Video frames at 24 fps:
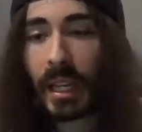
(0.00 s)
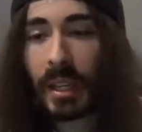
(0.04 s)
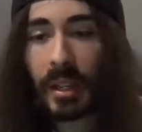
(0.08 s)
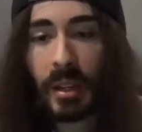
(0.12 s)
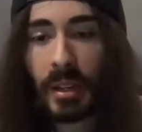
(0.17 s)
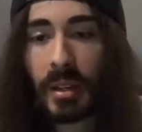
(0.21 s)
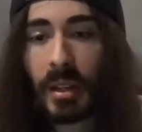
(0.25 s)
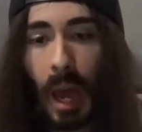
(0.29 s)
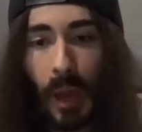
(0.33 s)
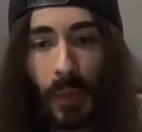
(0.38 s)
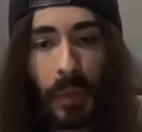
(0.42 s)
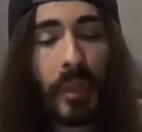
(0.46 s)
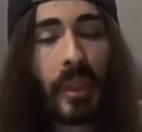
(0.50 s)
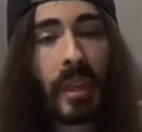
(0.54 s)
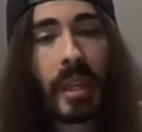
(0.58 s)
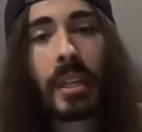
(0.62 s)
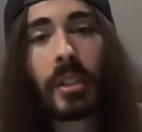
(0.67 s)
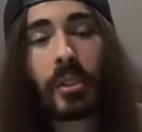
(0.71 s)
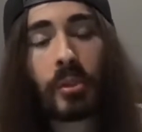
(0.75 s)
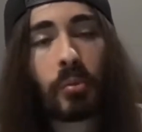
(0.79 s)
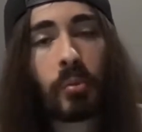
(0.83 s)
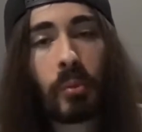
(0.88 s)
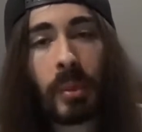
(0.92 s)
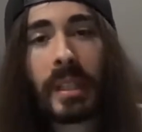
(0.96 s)
Nothing
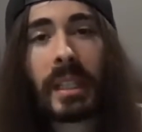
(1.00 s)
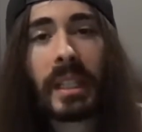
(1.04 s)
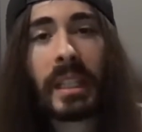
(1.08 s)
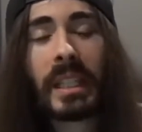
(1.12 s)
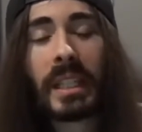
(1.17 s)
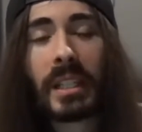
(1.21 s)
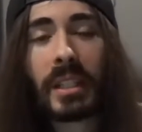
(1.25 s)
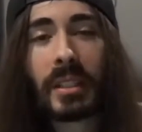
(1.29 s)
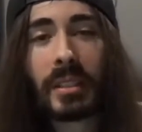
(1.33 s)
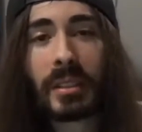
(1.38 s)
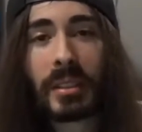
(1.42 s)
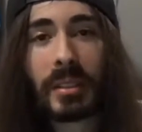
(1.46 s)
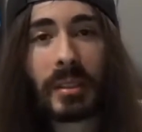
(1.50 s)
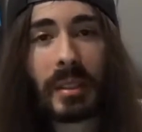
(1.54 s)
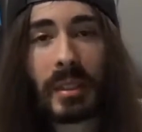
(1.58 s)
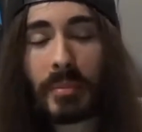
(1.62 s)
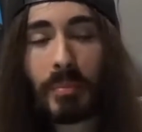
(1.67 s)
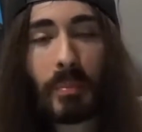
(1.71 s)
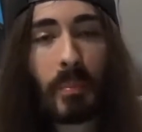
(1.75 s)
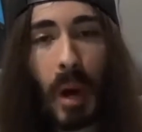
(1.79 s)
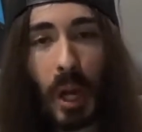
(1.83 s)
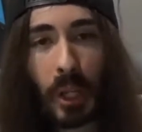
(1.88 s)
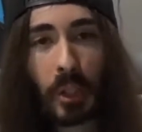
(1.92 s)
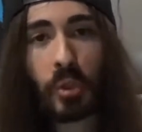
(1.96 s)
is really
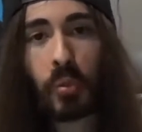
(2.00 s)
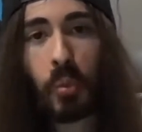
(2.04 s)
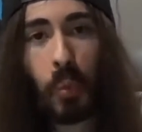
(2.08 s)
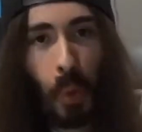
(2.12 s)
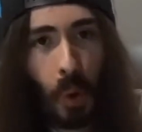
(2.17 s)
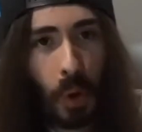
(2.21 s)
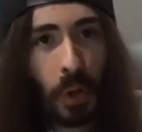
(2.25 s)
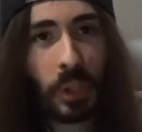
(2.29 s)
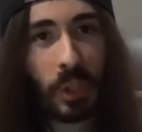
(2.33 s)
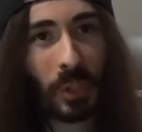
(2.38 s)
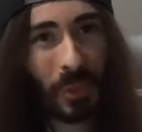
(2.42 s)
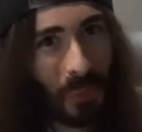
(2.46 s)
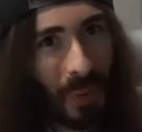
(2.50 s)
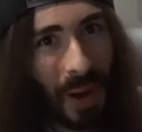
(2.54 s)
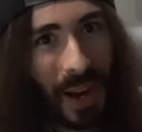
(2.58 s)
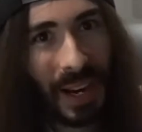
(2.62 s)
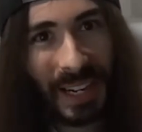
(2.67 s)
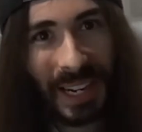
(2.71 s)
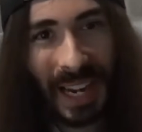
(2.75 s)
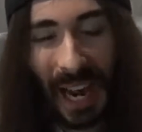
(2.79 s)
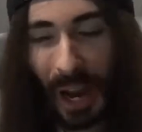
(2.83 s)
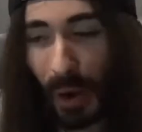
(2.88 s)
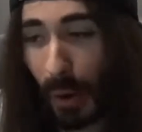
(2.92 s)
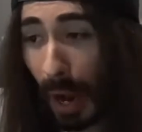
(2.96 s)
much worse
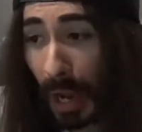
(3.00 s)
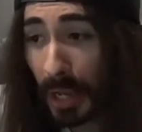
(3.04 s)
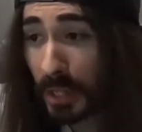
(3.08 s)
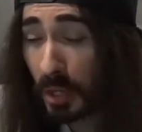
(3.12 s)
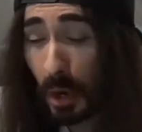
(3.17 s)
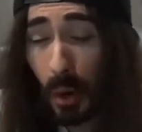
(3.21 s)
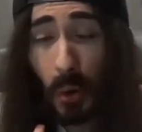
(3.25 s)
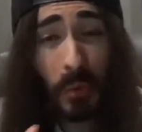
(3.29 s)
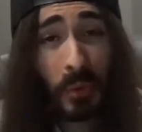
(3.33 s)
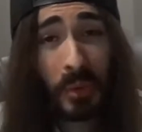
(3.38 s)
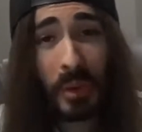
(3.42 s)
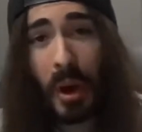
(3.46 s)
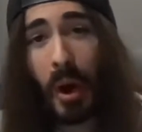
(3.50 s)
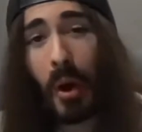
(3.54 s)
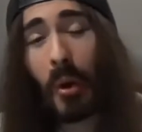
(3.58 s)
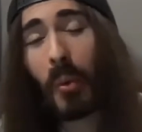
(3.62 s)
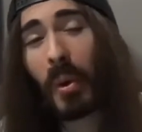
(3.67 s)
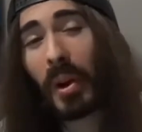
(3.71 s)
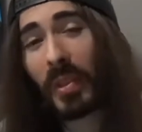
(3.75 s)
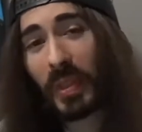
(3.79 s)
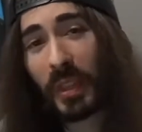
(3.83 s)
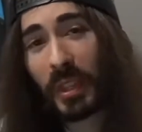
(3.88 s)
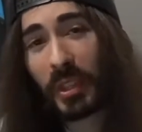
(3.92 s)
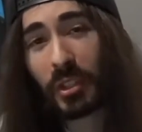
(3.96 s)
right now. I don't know
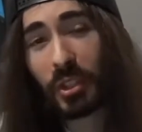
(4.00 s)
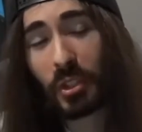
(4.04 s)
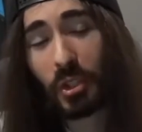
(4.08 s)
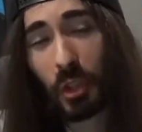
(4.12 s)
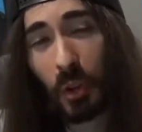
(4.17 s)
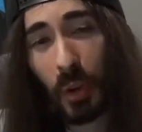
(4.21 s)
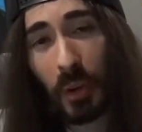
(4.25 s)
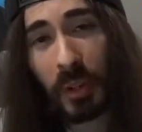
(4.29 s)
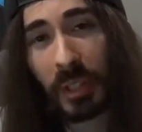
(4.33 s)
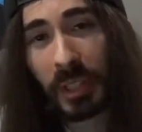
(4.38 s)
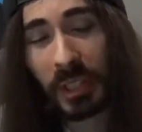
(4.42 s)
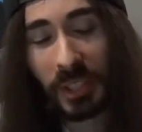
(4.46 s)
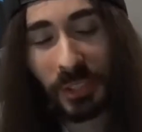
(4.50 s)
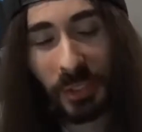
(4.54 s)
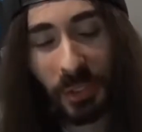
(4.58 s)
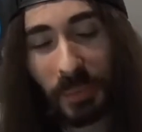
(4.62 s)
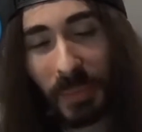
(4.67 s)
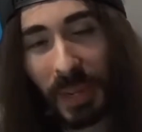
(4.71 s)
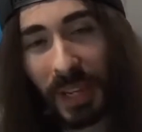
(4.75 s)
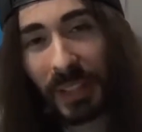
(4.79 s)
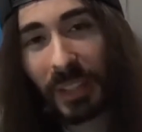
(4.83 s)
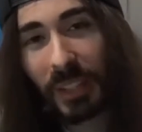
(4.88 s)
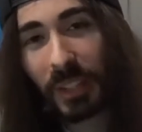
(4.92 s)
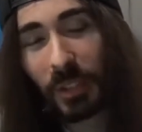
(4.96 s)
what this journalist who
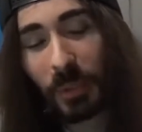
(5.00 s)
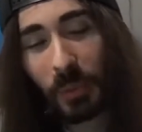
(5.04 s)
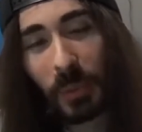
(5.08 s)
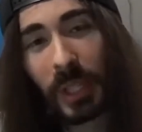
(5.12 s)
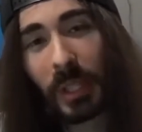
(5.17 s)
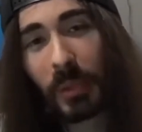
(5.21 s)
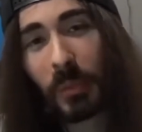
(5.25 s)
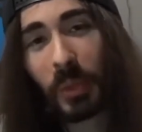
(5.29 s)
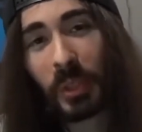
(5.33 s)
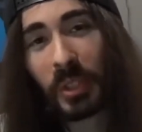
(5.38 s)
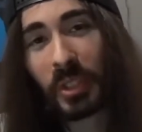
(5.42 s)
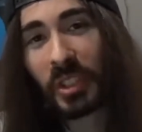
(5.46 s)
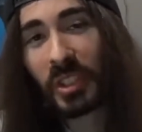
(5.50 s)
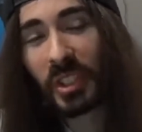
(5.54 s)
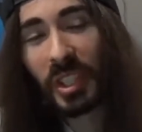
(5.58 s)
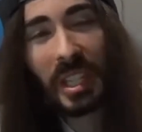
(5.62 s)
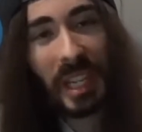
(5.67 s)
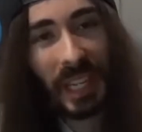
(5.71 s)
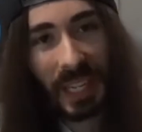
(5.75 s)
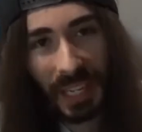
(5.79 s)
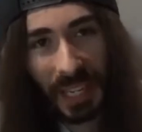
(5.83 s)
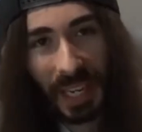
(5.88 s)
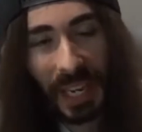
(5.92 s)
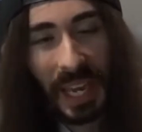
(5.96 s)
made the tweet was
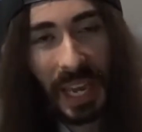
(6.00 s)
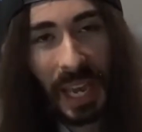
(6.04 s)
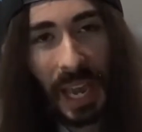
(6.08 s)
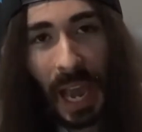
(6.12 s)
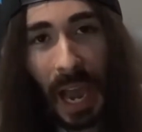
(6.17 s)
seeing.